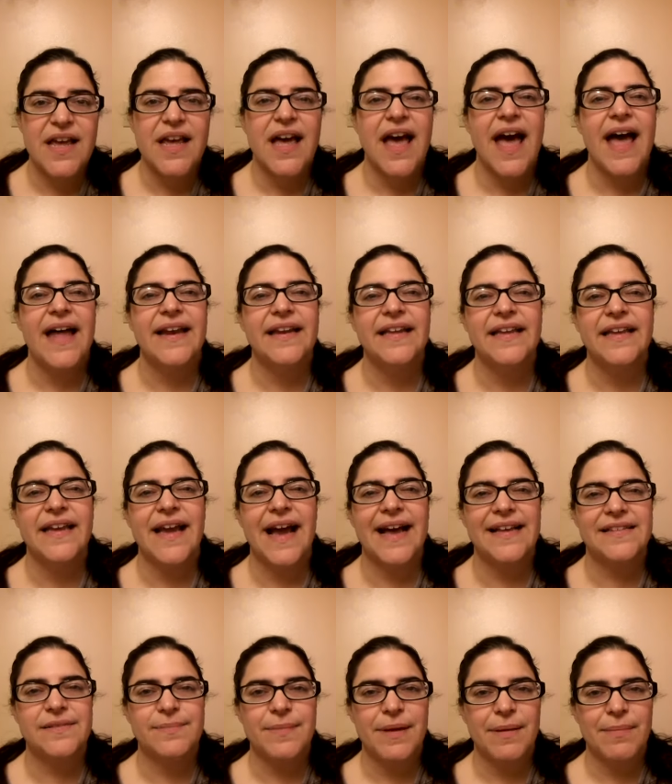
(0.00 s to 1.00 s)
and he
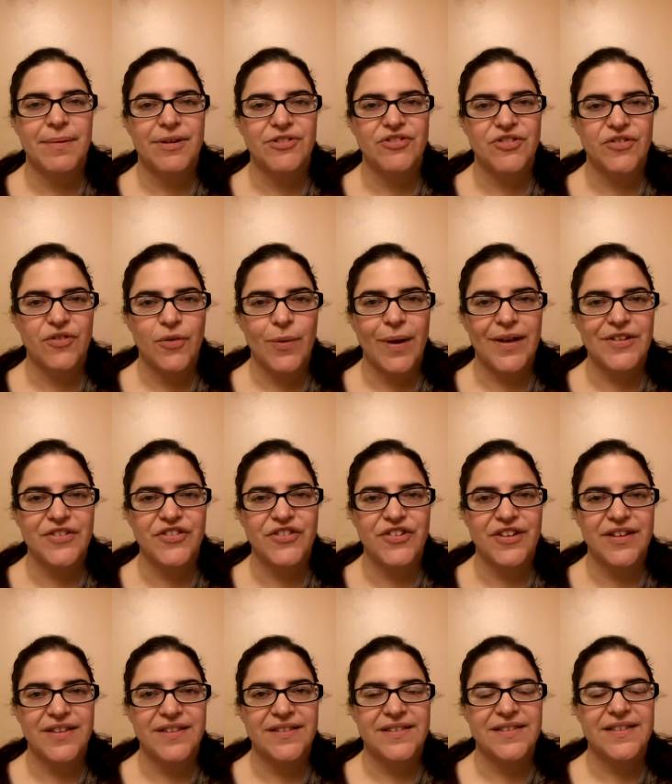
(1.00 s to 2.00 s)
asked me a bunch of
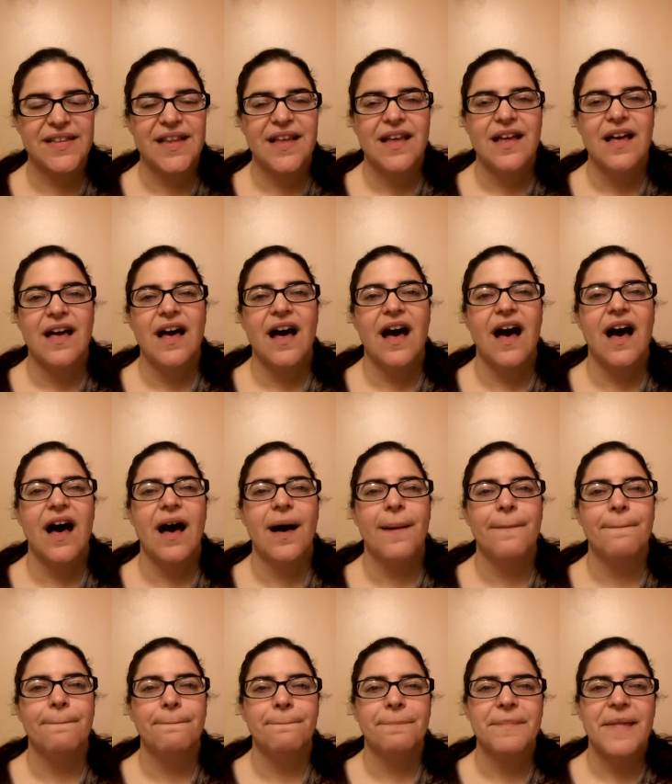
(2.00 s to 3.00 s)
questions,
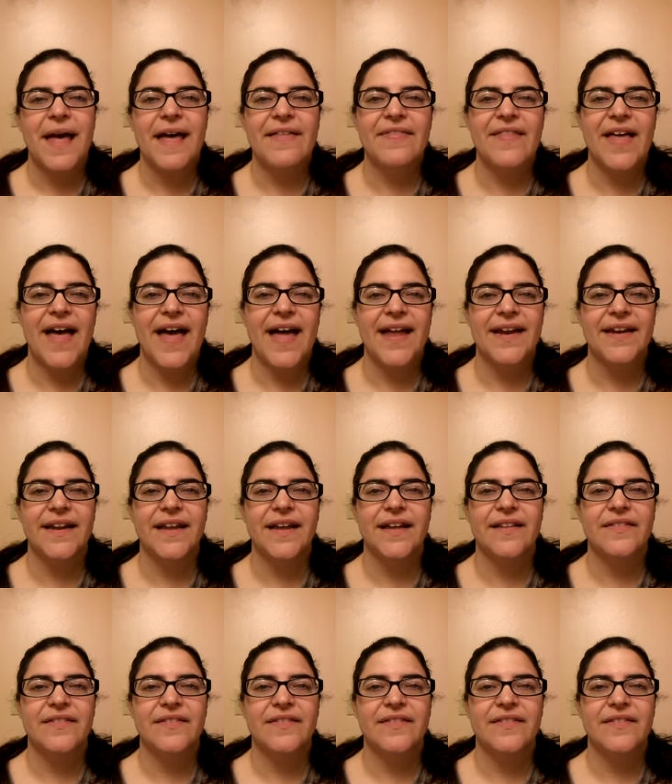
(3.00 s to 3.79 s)
and then